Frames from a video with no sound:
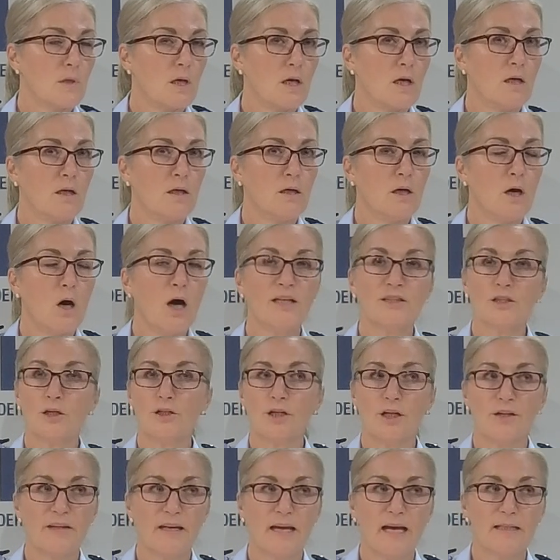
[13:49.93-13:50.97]
I don't
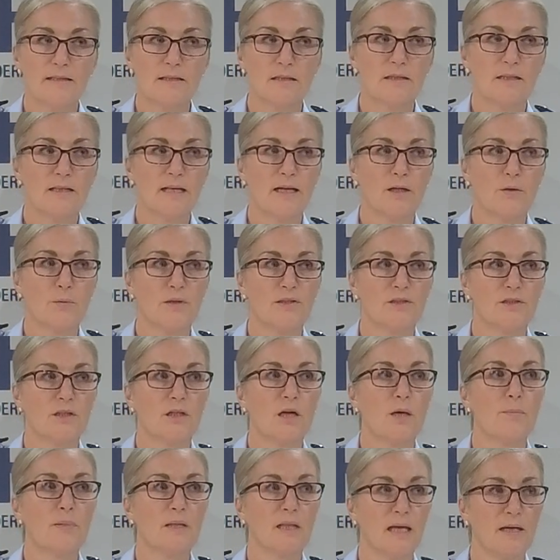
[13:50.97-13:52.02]
know the answer to that question.
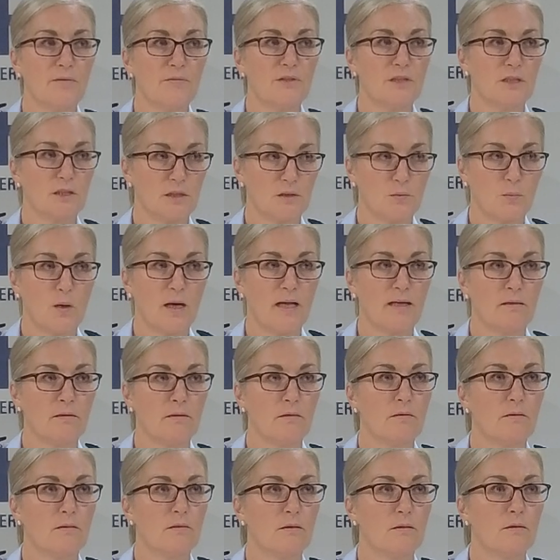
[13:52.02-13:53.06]
I believe it's just one.
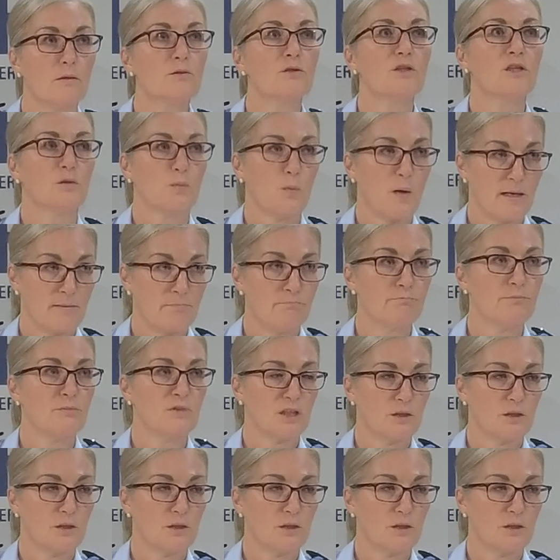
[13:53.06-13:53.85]
Just one.